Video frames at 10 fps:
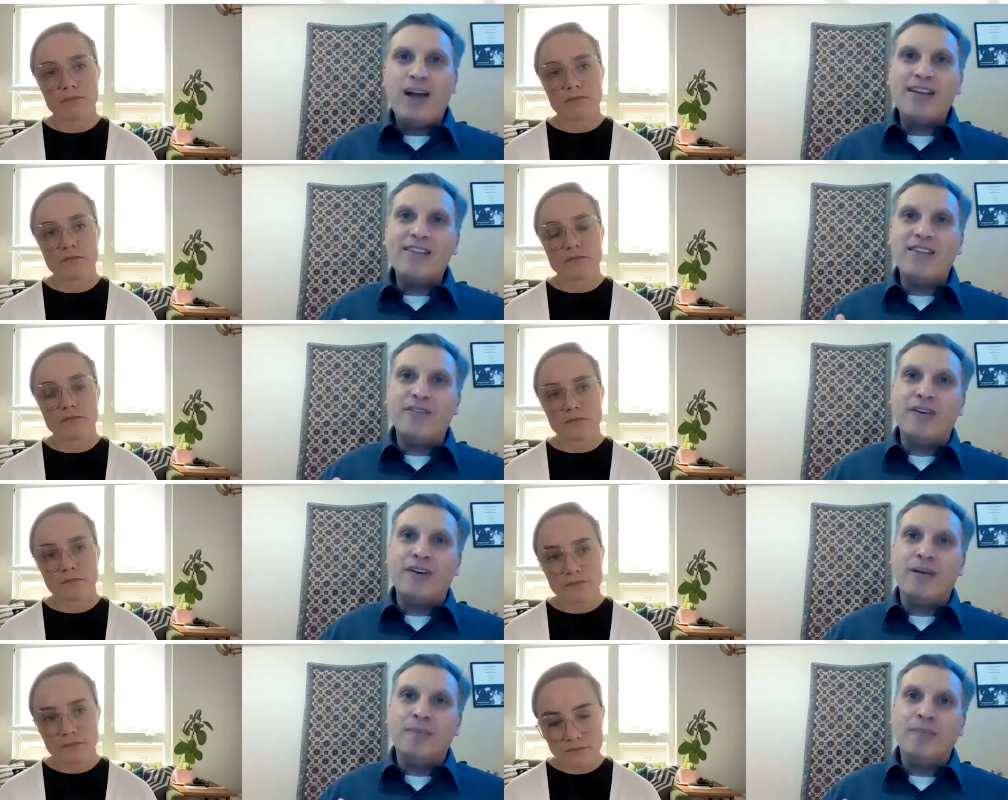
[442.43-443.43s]
Speaker 1: ways of
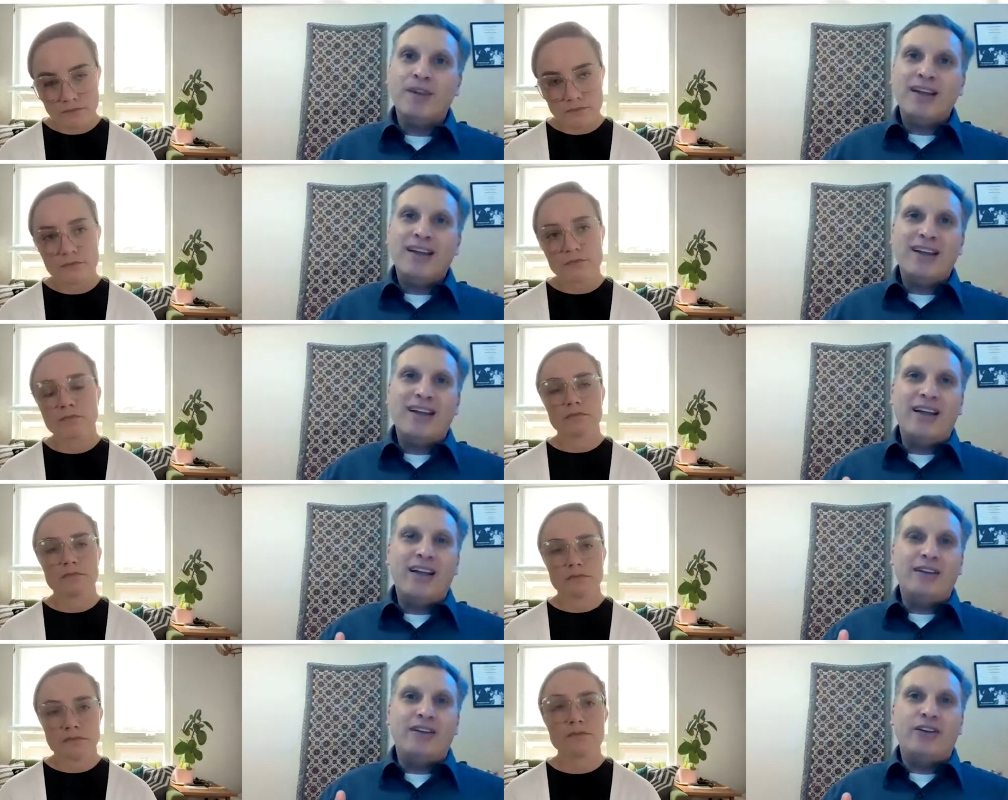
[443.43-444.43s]
um,
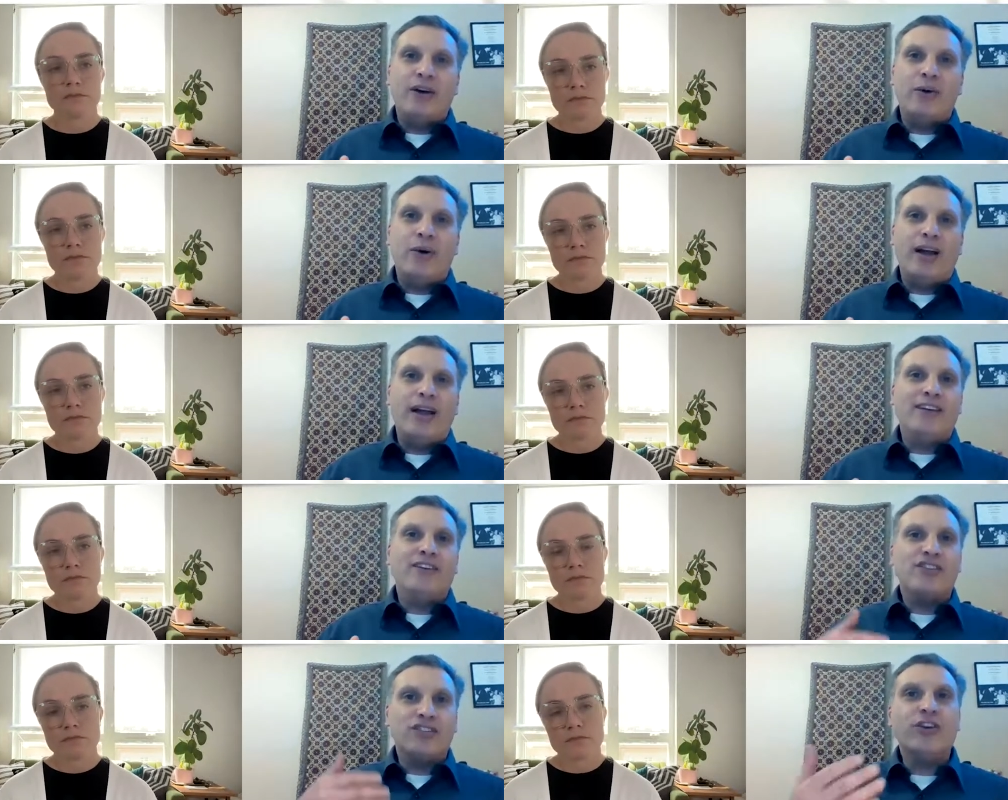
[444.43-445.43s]
you know
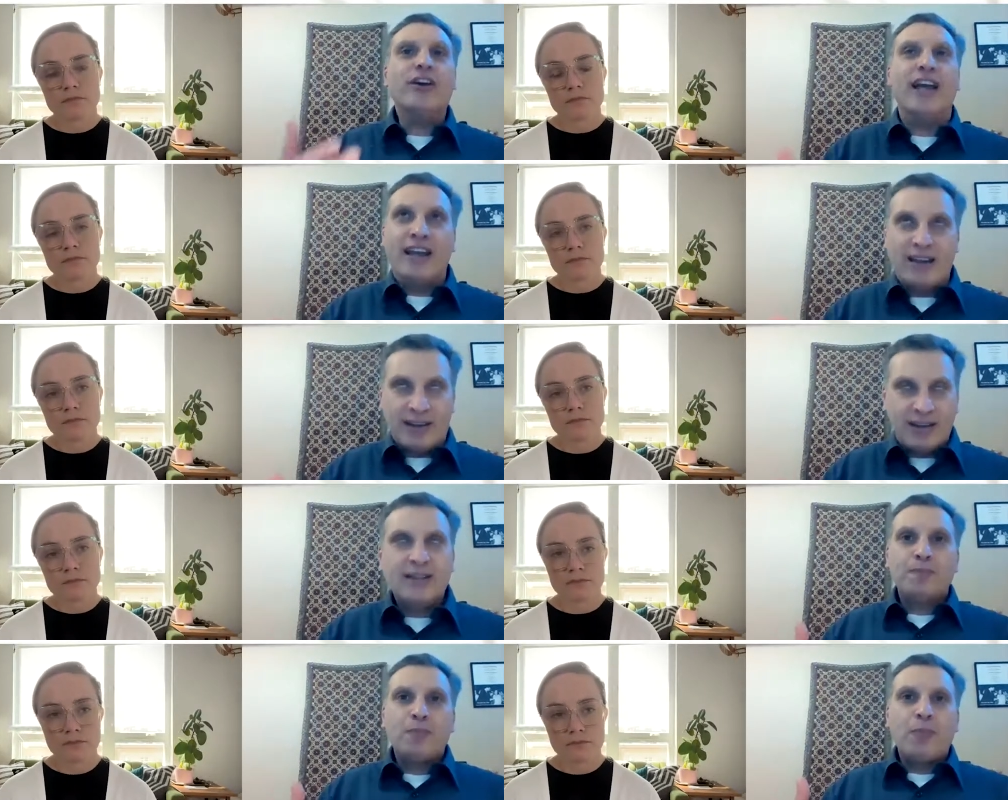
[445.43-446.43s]
discerning
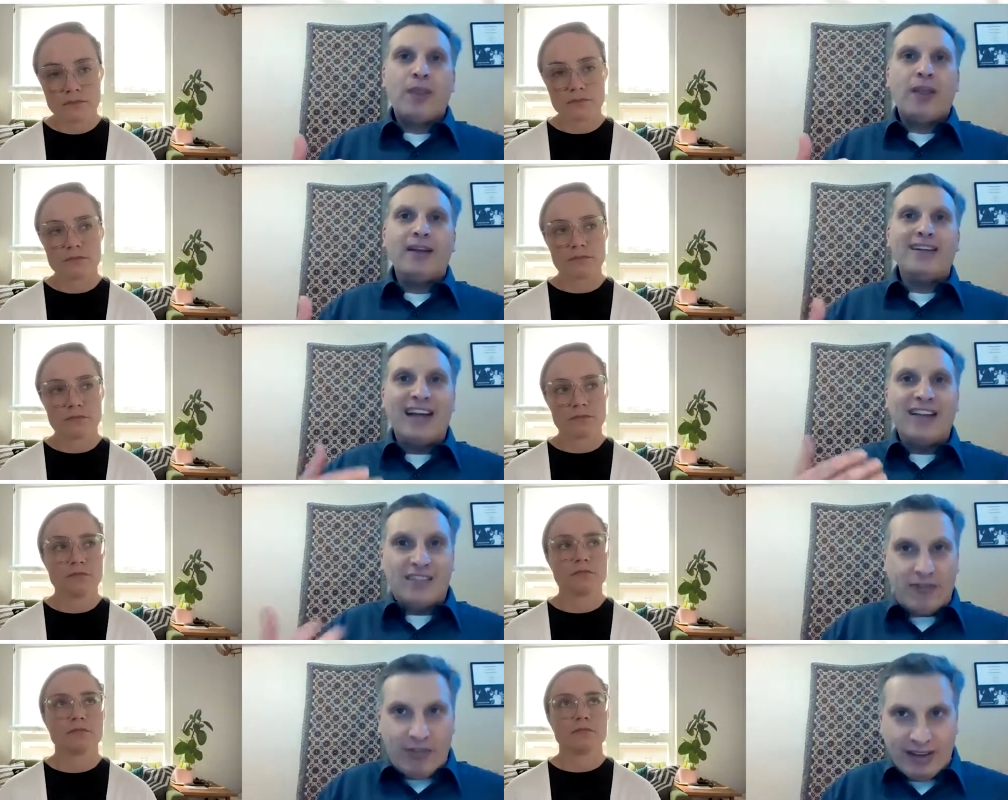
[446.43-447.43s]

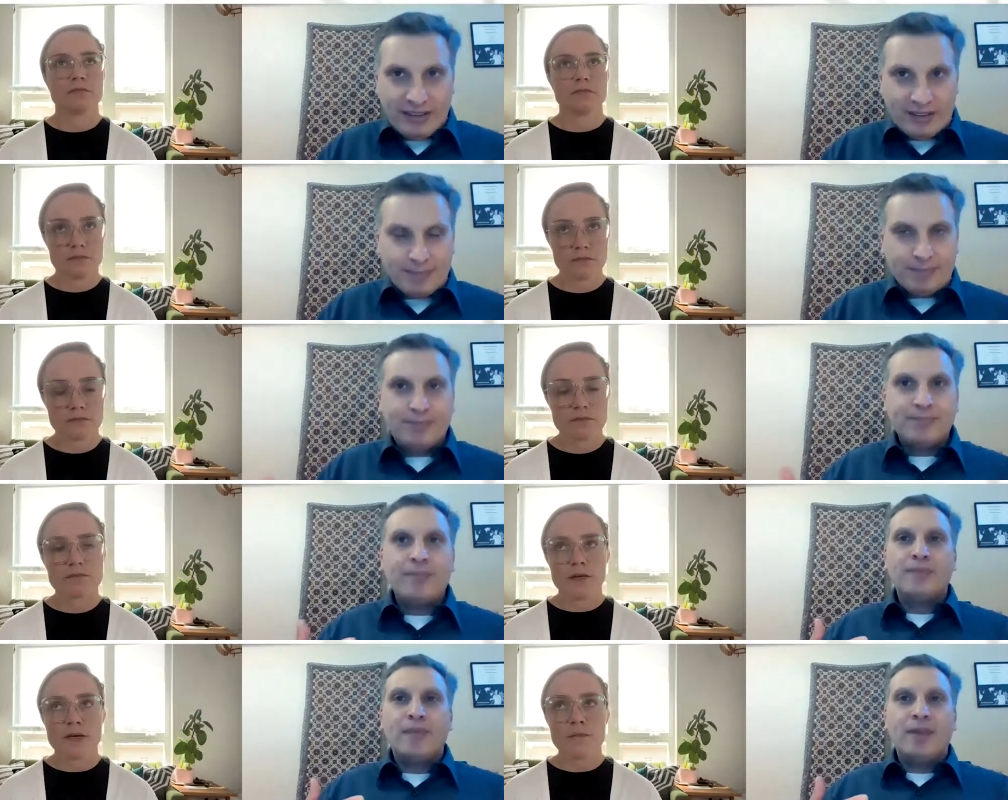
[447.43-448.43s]
kinds of things
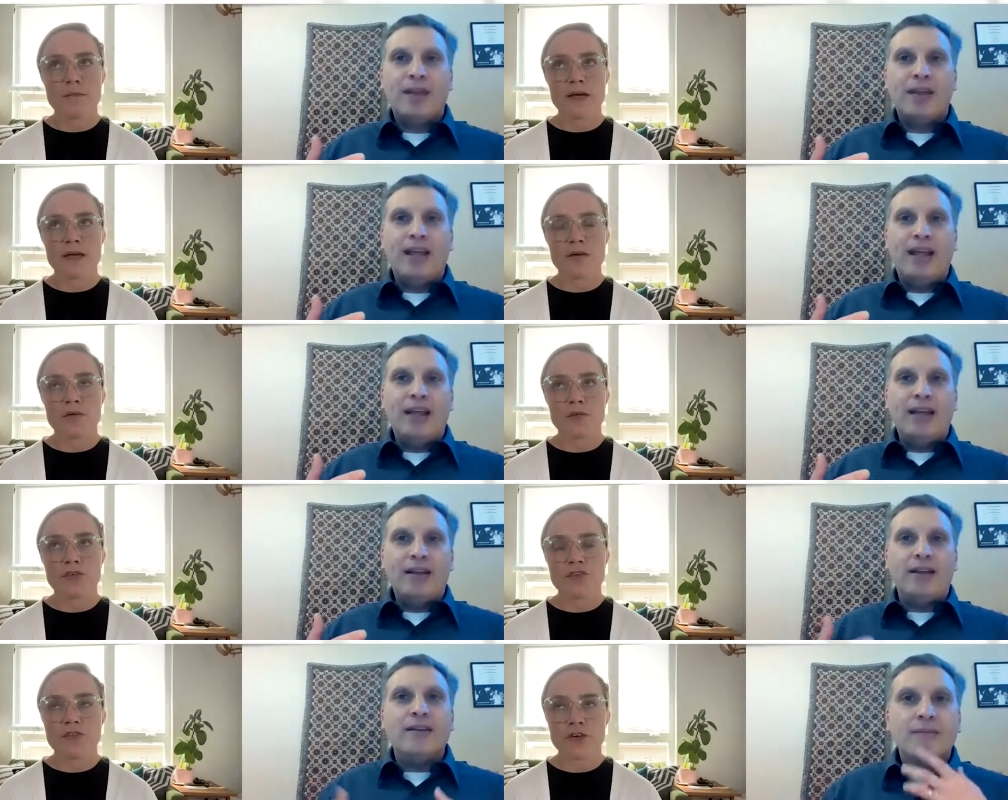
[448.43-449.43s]
Speaker 2: by
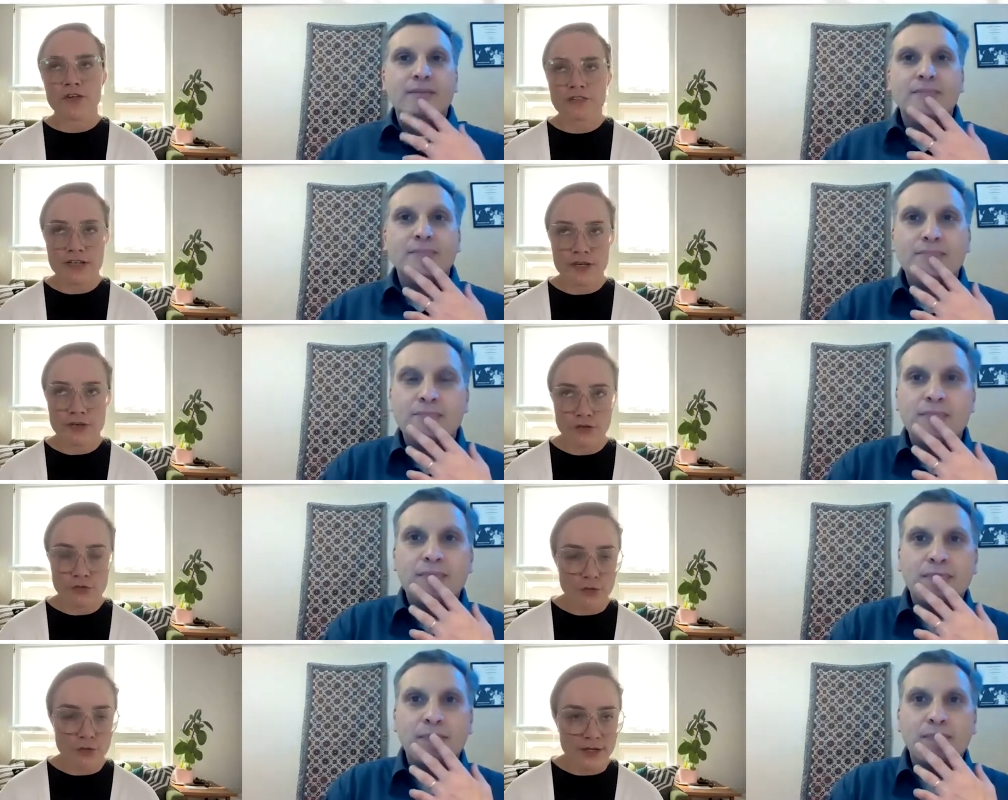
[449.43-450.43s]
just for clarification
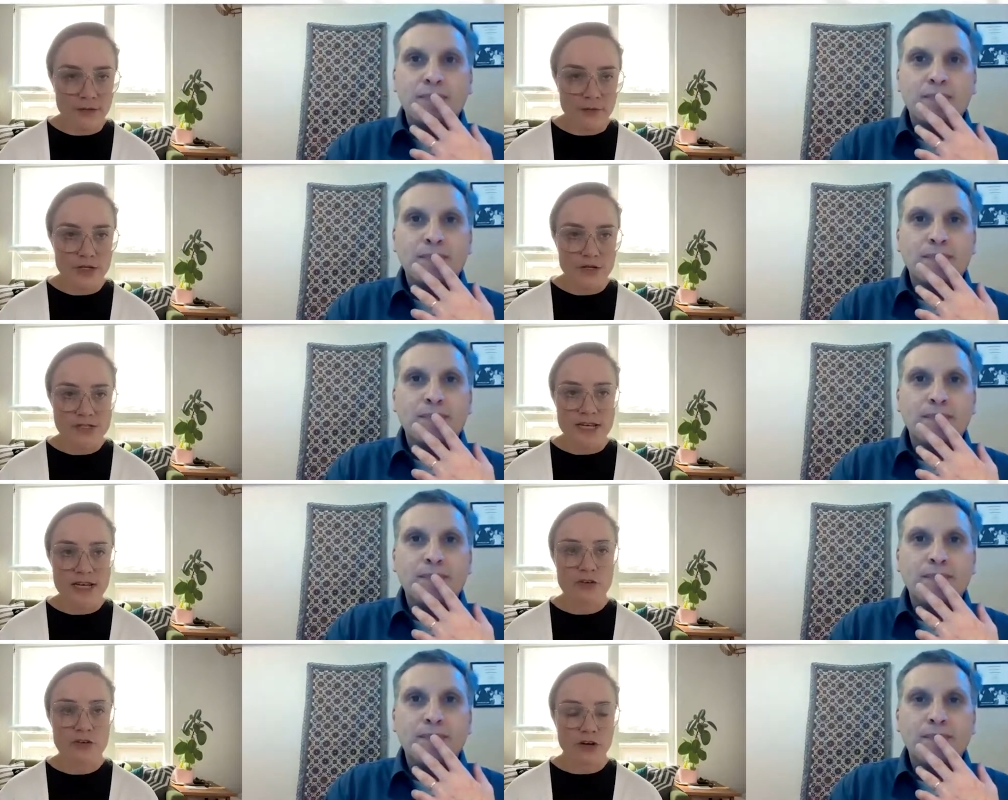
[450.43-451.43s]
real quick when you
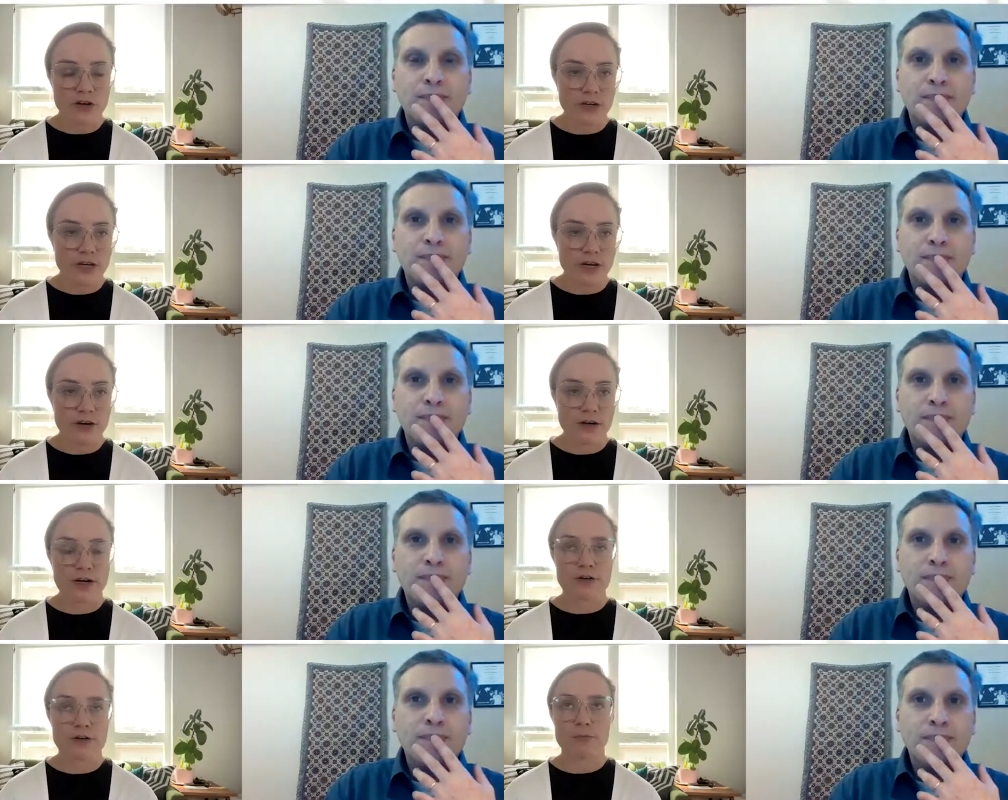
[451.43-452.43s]
say genre here
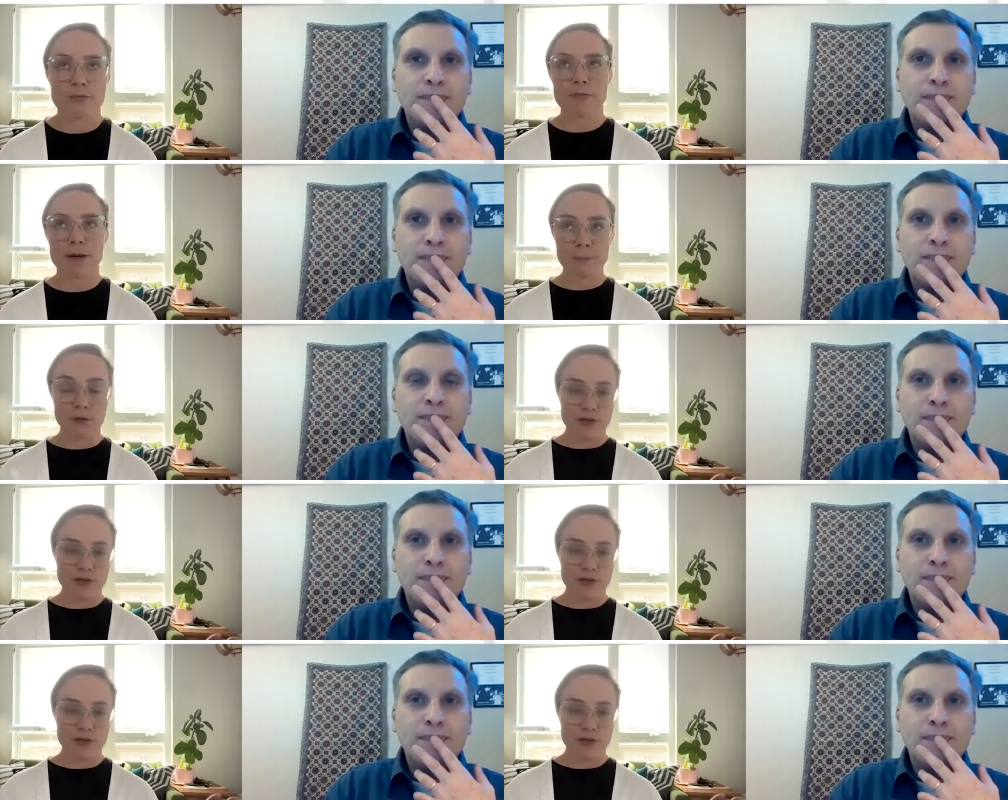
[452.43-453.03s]
and you're talking about the popular